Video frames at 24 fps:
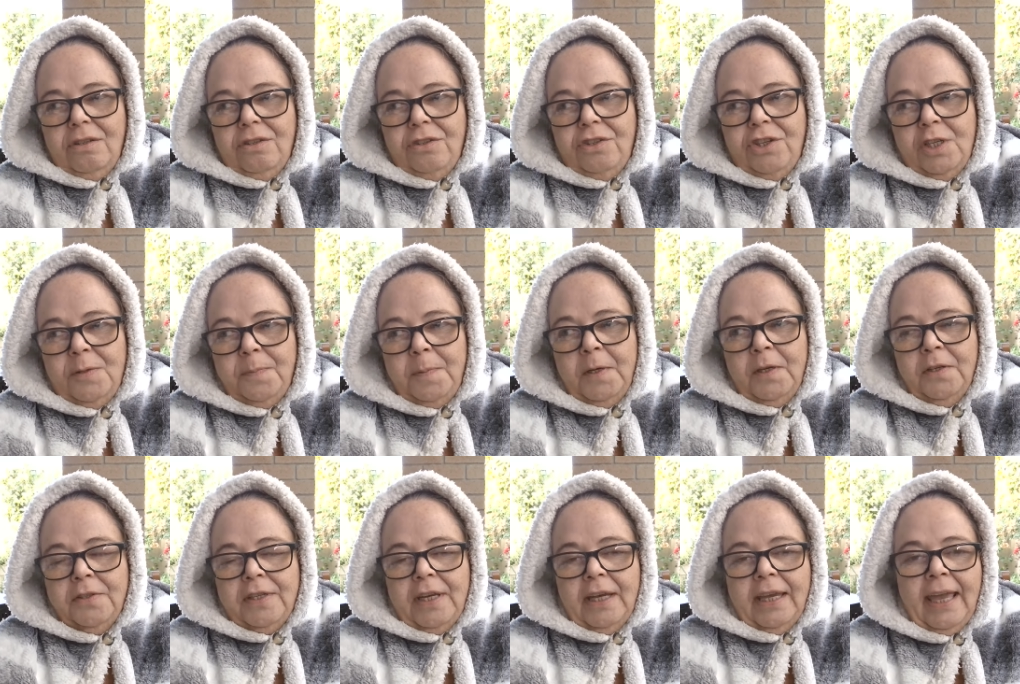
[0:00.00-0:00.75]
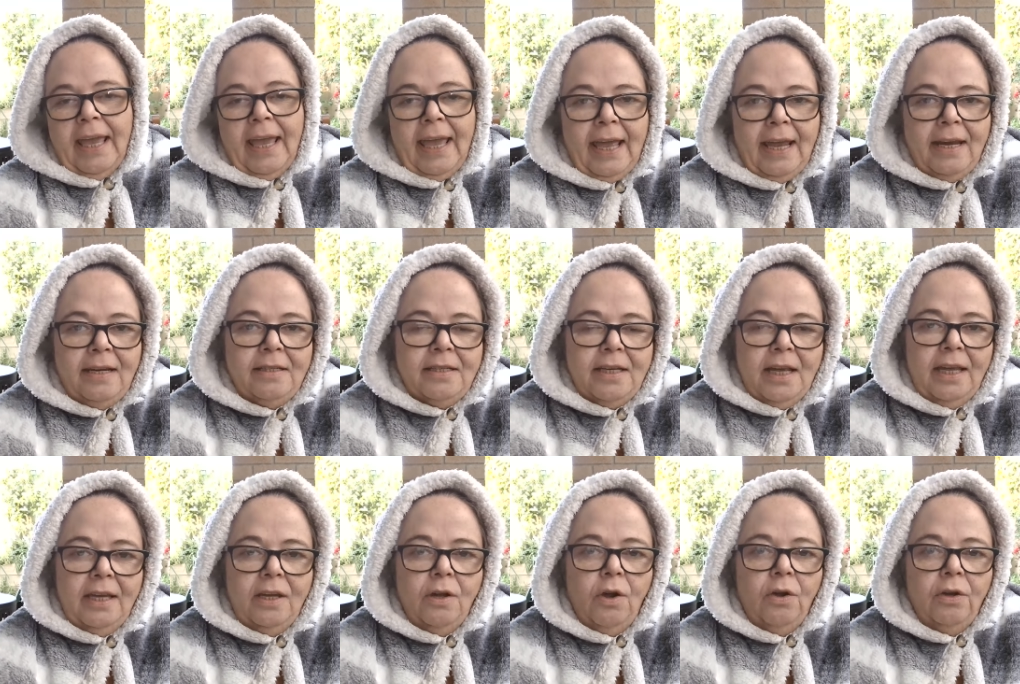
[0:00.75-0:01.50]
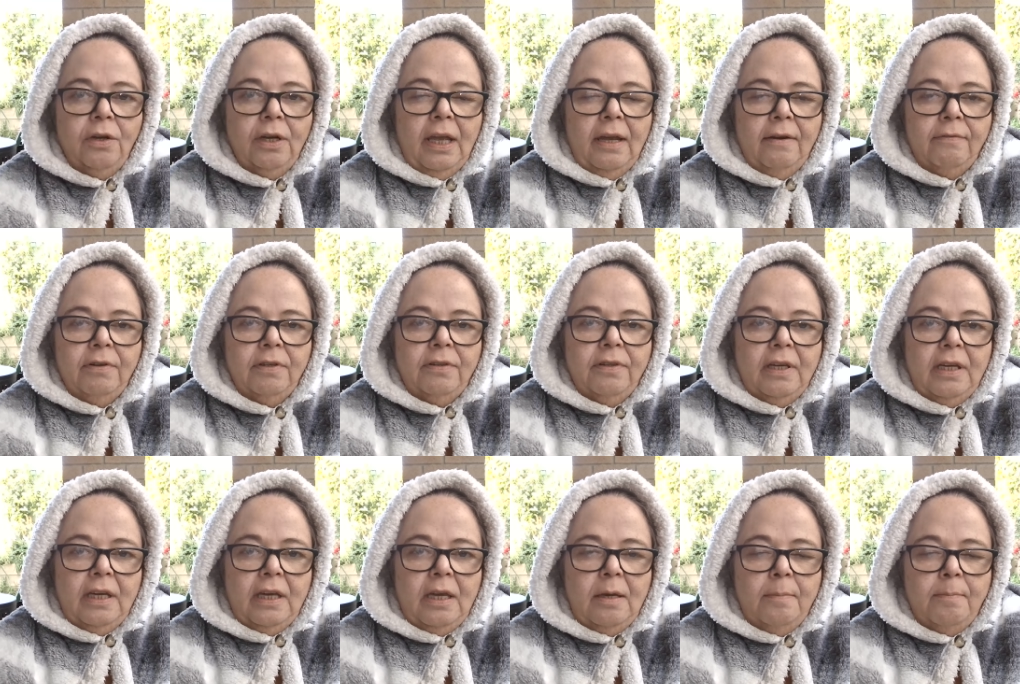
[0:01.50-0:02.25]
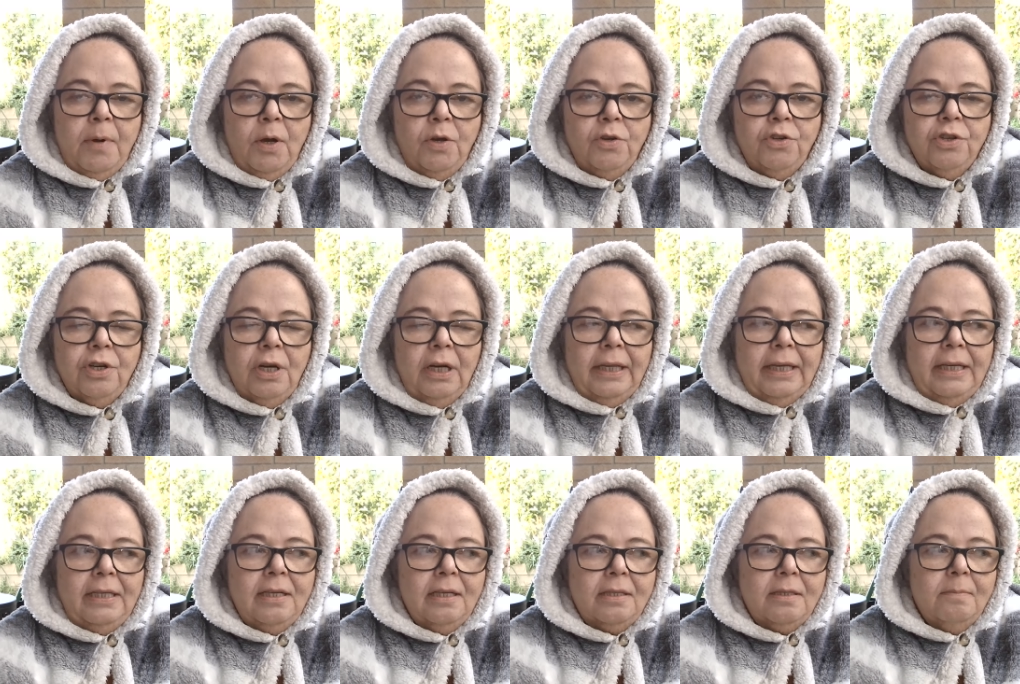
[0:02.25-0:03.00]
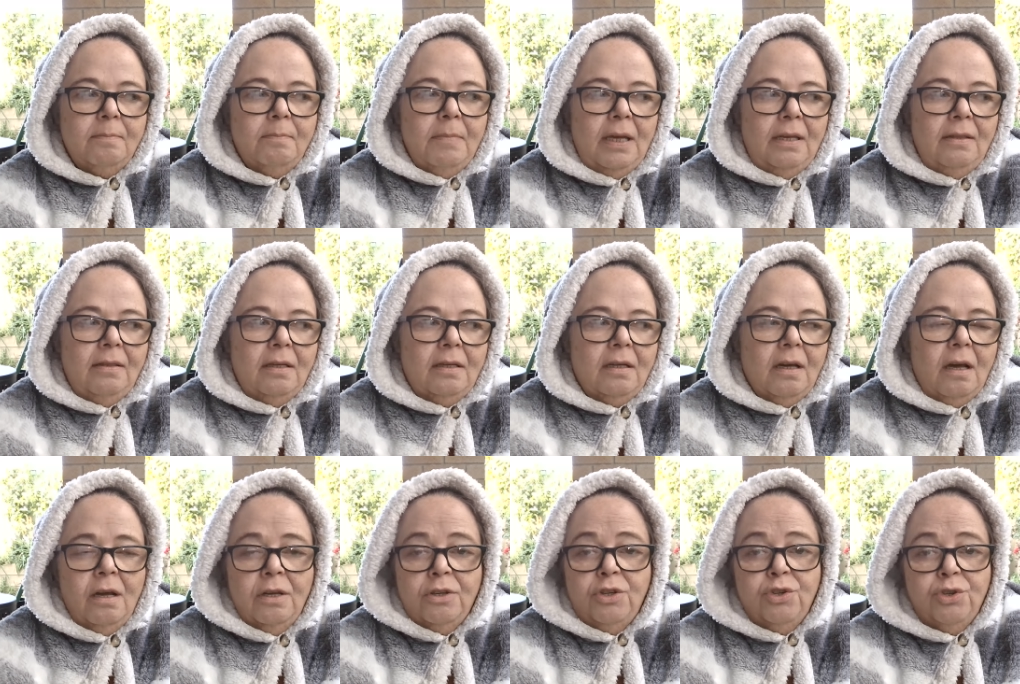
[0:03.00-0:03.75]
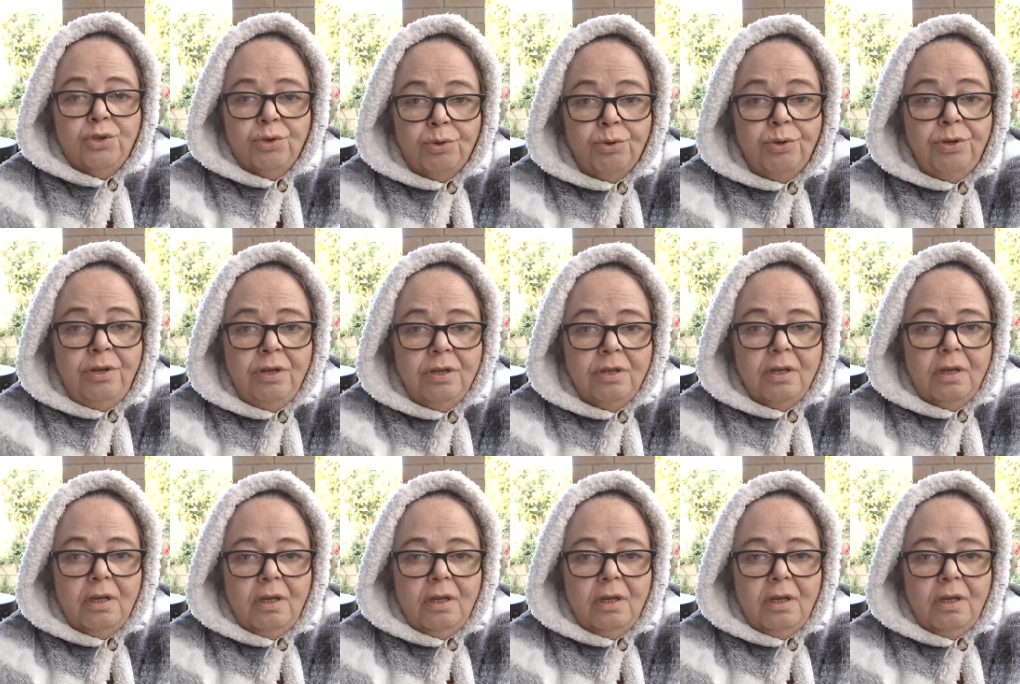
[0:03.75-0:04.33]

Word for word: just because I can take on everything emotionally doesn't mean that I should.